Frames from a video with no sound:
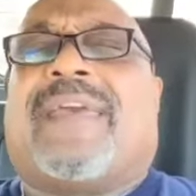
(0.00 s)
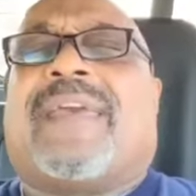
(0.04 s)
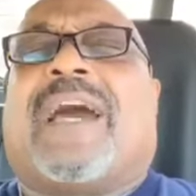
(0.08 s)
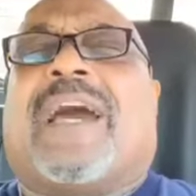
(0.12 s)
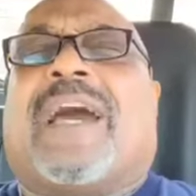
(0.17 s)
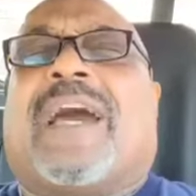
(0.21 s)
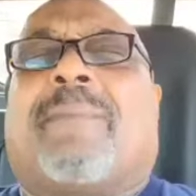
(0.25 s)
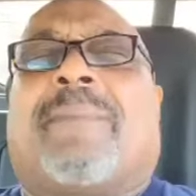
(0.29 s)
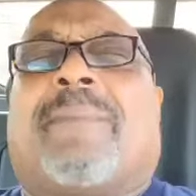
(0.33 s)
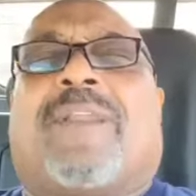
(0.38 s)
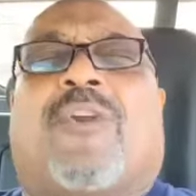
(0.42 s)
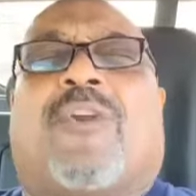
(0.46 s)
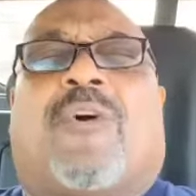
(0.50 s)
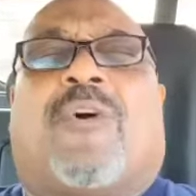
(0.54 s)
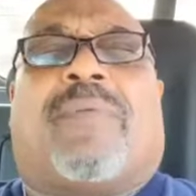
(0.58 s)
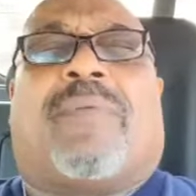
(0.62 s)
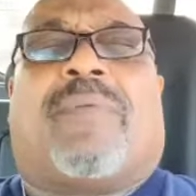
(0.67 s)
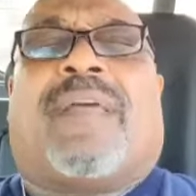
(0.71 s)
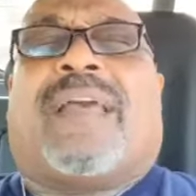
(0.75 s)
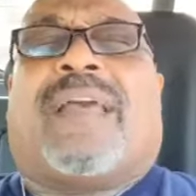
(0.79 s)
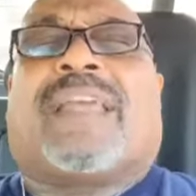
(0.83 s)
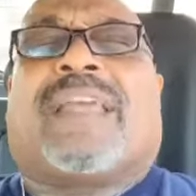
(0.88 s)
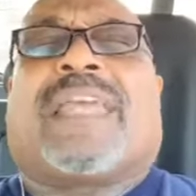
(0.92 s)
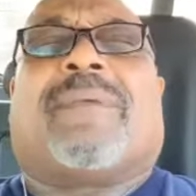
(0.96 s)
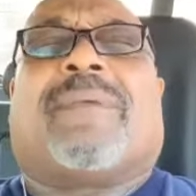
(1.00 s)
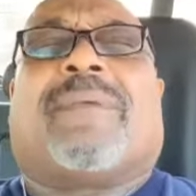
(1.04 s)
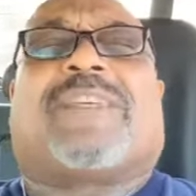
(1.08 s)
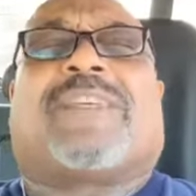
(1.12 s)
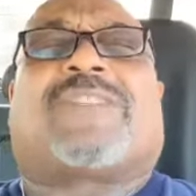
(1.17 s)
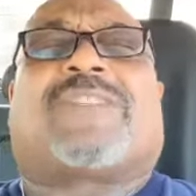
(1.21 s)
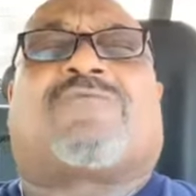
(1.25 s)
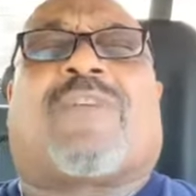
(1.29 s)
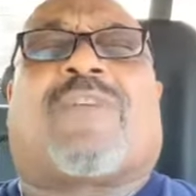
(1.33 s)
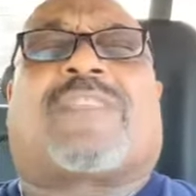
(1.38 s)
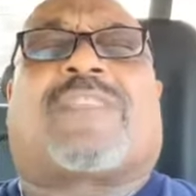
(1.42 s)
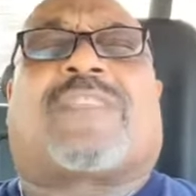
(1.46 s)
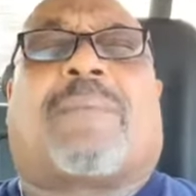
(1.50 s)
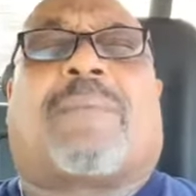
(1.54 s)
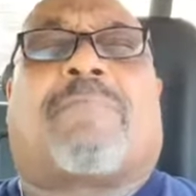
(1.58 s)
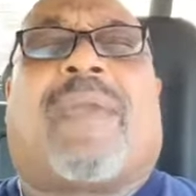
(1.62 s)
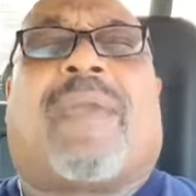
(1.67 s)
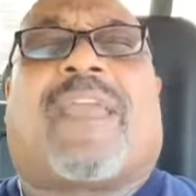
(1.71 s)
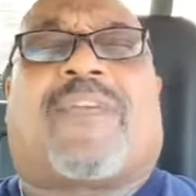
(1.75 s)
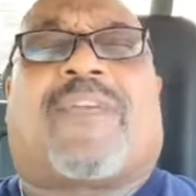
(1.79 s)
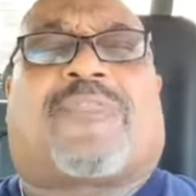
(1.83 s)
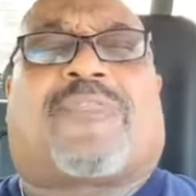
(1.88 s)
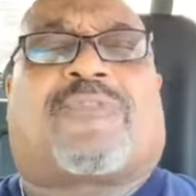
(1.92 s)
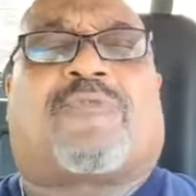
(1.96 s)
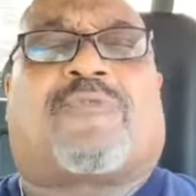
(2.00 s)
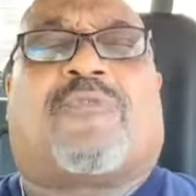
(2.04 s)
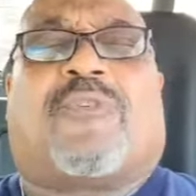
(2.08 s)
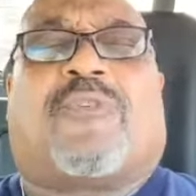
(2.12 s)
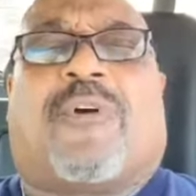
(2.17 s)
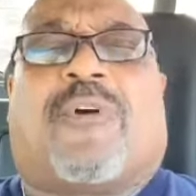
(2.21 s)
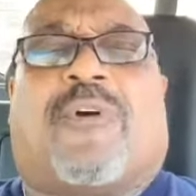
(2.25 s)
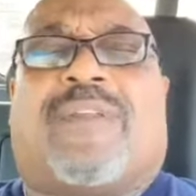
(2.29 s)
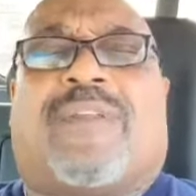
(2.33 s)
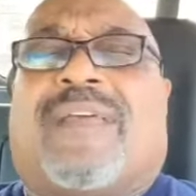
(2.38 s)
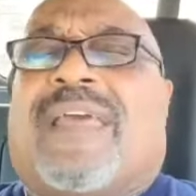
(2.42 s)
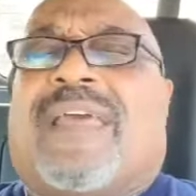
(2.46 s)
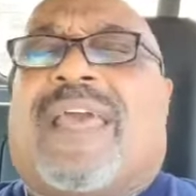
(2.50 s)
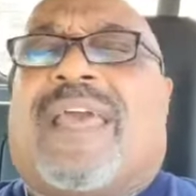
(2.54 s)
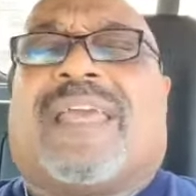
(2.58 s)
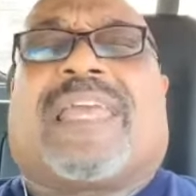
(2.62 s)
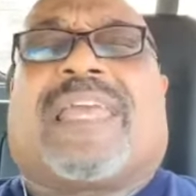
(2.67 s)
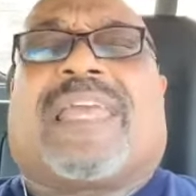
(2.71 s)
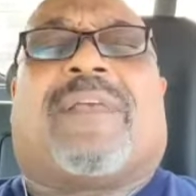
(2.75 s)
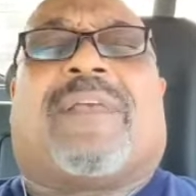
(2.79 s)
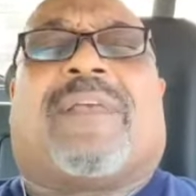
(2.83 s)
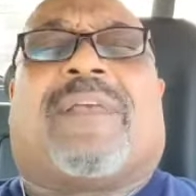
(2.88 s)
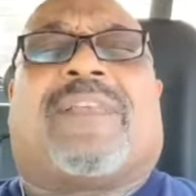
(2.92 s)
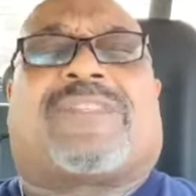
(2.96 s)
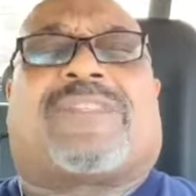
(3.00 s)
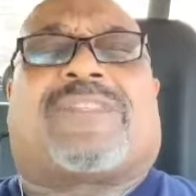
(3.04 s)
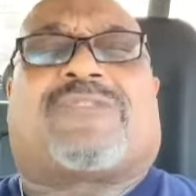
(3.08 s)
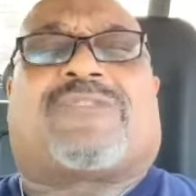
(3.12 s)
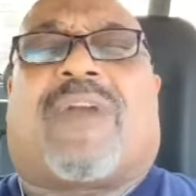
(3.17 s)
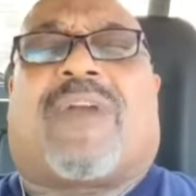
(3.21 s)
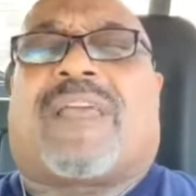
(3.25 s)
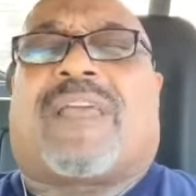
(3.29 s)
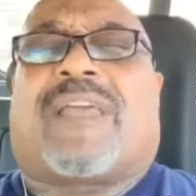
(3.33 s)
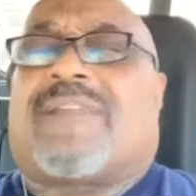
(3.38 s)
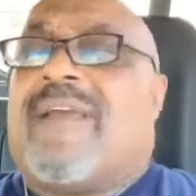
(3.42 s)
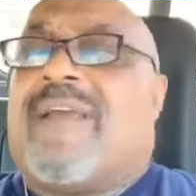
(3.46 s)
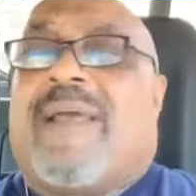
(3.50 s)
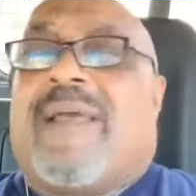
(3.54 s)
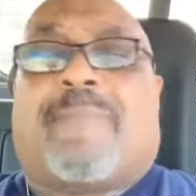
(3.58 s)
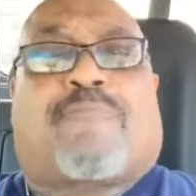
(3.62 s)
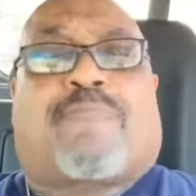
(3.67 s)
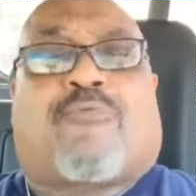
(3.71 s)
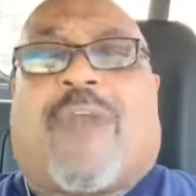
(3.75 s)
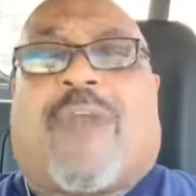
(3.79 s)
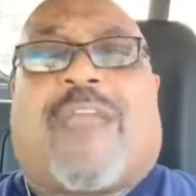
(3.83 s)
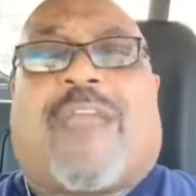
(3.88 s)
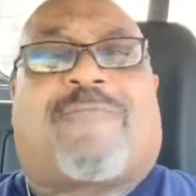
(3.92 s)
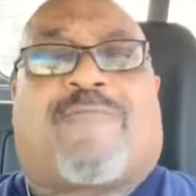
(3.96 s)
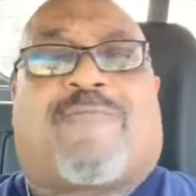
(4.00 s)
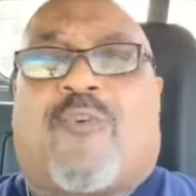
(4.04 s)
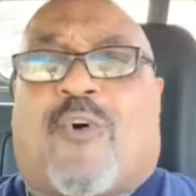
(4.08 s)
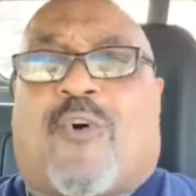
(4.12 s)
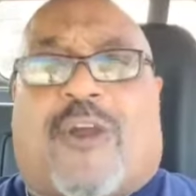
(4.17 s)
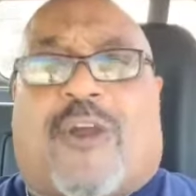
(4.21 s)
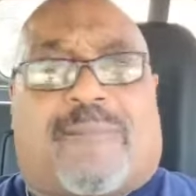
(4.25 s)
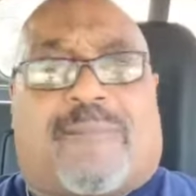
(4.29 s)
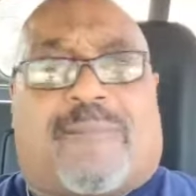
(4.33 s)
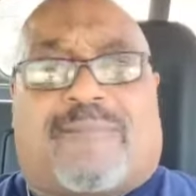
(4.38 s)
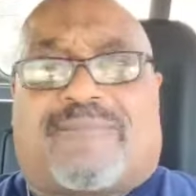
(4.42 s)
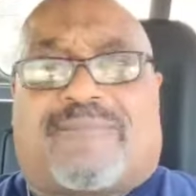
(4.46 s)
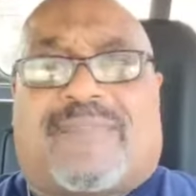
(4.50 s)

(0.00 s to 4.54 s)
Help me, Lord, give me strength to make it through, Lord. Give me strength. Pray for it.